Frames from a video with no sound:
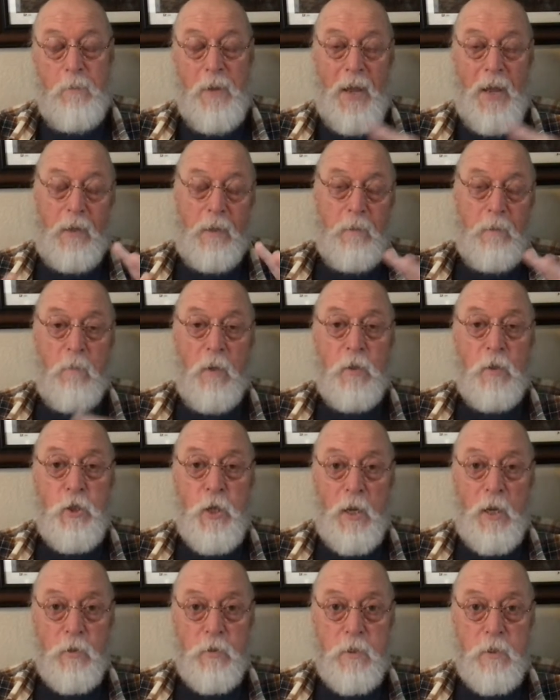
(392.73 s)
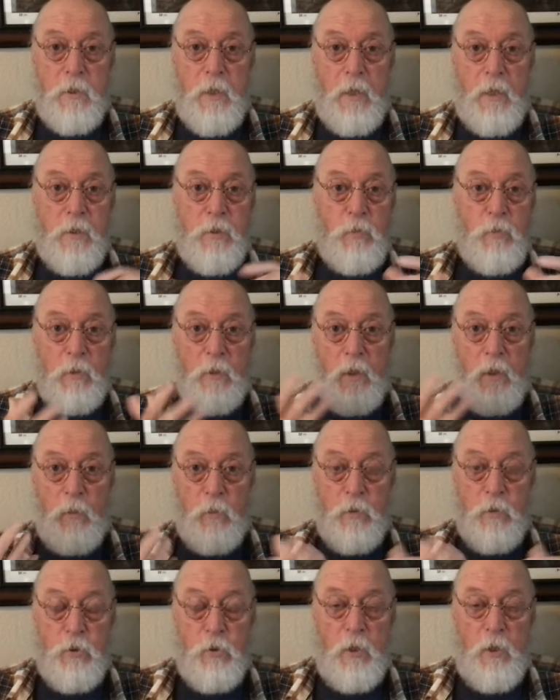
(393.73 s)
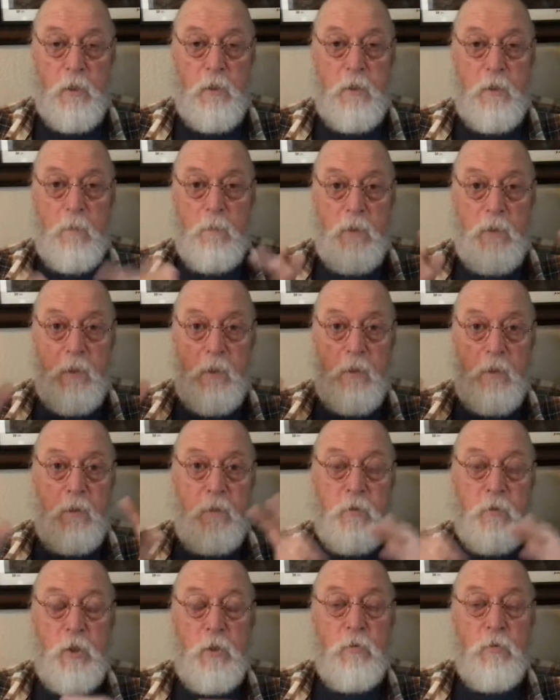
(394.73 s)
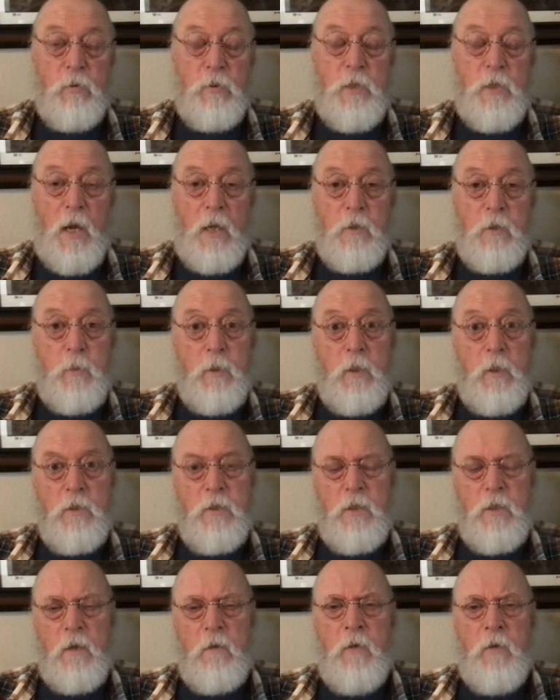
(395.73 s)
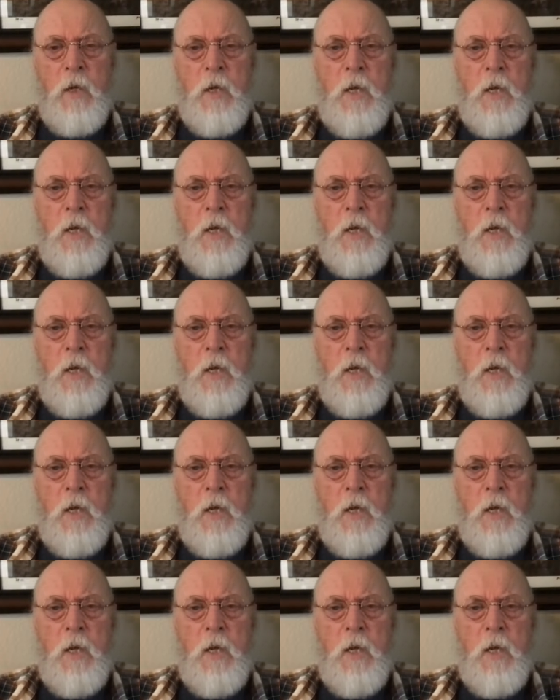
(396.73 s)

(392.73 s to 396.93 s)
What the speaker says: back in Munchausen days, when I was trained up in it in Children's Hospital and stuff,